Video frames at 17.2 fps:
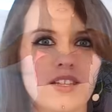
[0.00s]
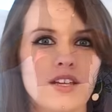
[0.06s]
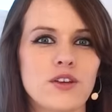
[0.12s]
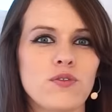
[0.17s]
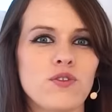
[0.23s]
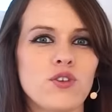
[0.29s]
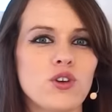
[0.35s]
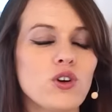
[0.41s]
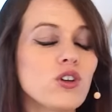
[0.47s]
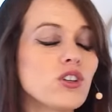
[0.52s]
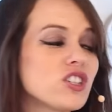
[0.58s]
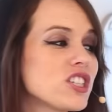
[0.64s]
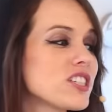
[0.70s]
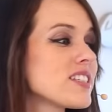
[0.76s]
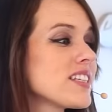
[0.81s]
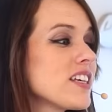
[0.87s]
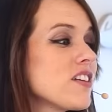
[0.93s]
If you'll
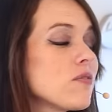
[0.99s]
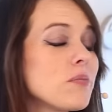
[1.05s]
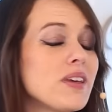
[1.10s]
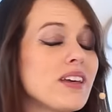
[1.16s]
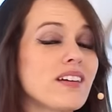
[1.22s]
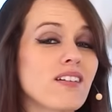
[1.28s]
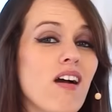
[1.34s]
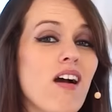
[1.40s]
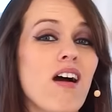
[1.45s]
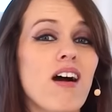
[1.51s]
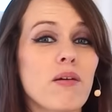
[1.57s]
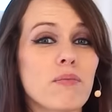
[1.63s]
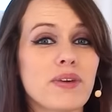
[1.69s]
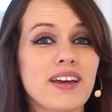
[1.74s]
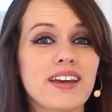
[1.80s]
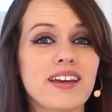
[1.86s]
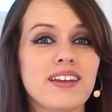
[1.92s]
just leave me a
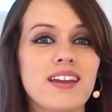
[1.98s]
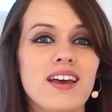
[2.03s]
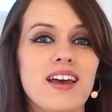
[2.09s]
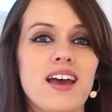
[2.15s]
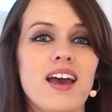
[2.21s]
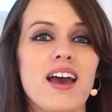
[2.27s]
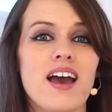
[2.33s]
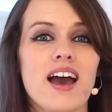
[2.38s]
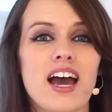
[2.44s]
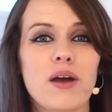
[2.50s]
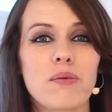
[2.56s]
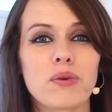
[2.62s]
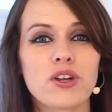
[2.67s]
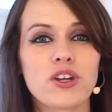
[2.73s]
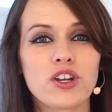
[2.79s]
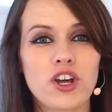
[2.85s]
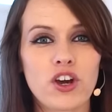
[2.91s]
comment, I
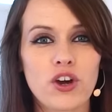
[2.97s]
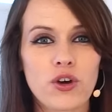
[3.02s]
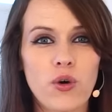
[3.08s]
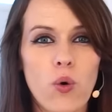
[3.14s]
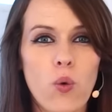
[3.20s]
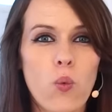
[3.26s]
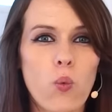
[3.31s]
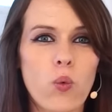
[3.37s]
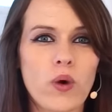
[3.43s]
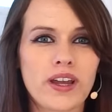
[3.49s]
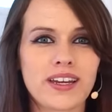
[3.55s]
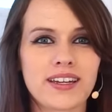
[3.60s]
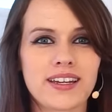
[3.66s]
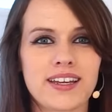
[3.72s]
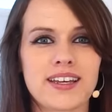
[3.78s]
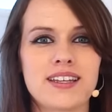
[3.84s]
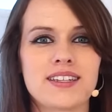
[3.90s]
want to know what
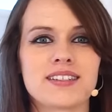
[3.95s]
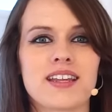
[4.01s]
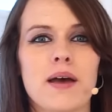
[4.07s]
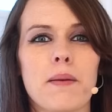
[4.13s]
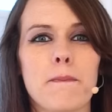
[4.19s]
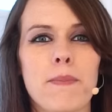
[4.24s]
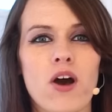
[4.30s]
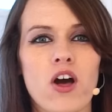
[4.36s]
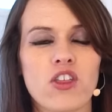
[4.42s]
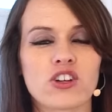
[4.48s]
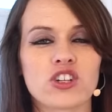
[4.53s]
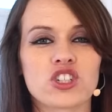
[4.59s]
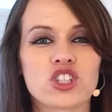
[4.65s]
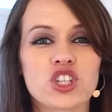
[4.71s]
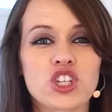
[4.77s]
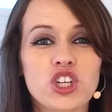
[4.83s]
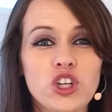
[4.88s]
it is that
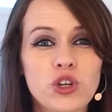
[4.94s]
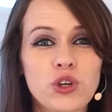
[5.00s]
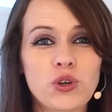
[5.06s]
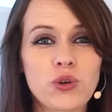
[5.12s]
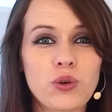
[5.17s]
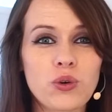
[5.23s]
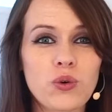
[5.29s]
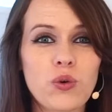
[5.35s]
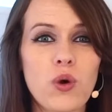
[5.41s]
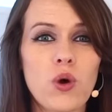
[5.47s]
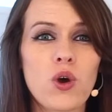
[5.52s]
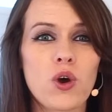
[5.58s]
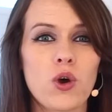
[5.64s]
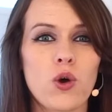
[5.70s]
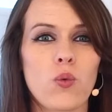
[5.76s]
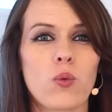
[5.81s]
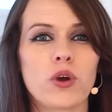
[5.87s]
bothers you,
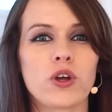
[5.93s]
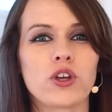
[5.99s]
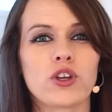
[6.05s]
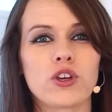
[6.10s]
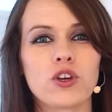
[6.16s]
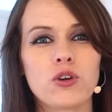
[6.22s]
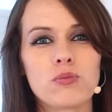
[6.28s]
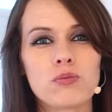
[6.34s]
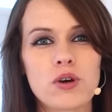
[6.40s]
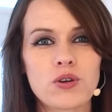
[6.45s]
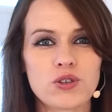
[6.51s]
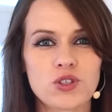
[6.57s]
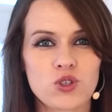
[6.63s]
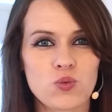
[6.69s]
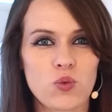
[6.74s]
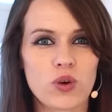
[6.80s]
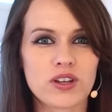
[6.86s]
what you
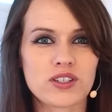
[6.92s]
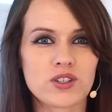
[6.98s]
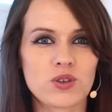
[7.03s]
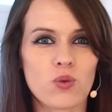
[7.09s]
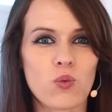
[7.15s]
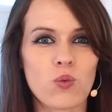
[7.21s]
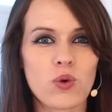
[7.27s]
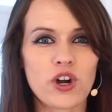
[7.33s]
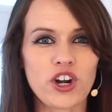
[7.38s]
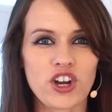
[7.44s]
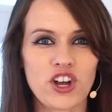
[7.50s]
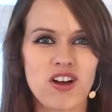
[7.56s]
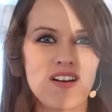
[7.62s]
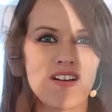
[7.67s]
most want to work